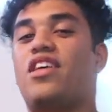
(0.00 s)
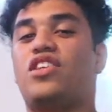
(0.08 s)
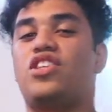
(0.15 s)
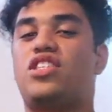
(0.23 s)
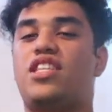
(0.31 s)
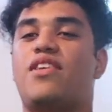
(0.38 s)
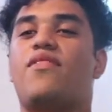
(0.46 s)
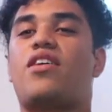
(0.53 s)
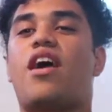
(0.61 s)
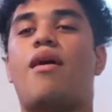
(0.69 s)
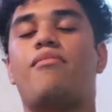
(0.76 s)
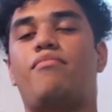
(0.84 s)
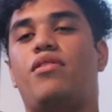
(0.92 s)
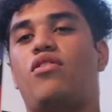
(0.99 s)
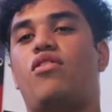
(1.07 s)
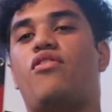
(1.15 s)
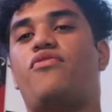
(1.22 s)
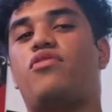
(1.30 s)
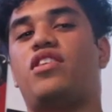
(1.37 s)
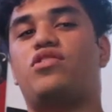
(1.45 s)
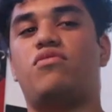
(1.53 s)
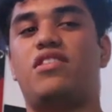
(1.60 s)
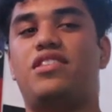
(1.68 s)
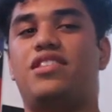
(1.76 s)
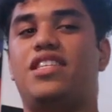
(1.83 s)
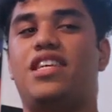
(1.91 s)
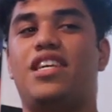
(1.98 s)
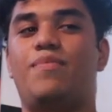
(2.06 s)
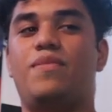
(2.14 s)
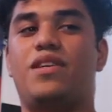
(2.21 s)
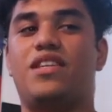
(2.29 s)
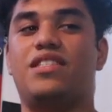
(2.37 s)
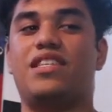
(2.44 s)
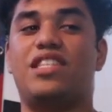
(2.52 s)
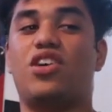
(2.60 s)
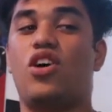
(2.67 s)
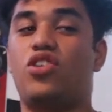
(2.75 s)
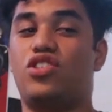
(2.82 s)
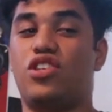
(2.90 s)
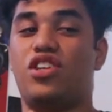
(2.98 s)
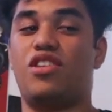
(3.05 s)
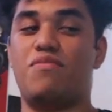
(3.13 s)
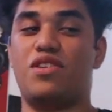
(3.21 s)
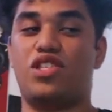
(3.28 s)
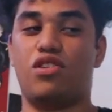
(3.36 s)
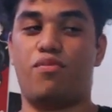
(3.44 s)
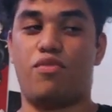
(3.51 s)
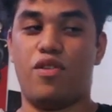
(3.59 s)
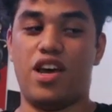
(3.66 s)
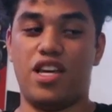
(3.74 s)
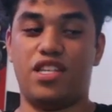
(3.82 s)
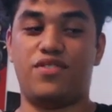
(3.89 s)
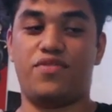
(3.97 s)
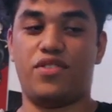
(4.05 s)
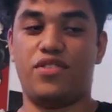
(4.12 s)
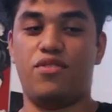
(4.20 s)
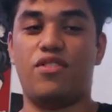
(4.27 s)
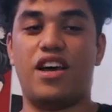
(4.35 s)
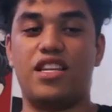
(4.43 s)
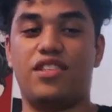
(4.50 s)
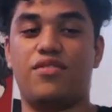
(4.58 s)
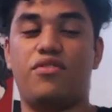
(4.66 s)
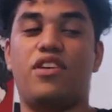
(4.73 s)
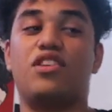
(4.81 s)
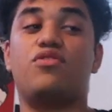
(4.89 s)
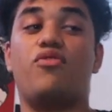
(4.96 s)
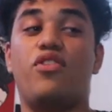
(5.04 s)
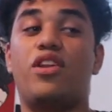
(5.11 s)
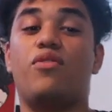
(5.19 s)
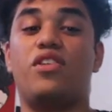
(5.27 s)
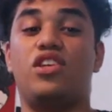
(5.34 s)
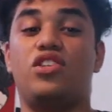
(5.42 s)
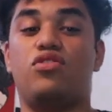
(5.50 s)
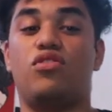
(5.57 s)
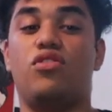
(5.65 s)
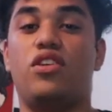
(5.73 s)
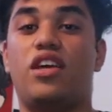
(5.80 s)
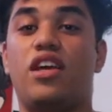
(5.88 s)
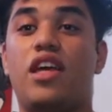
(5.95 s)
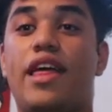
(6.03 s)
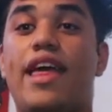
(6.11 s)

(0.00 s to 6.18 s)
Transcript: Just leave a comment below if you guys want to see it, because that's also going to be a surprise for you guys if you guys really want to enjoy.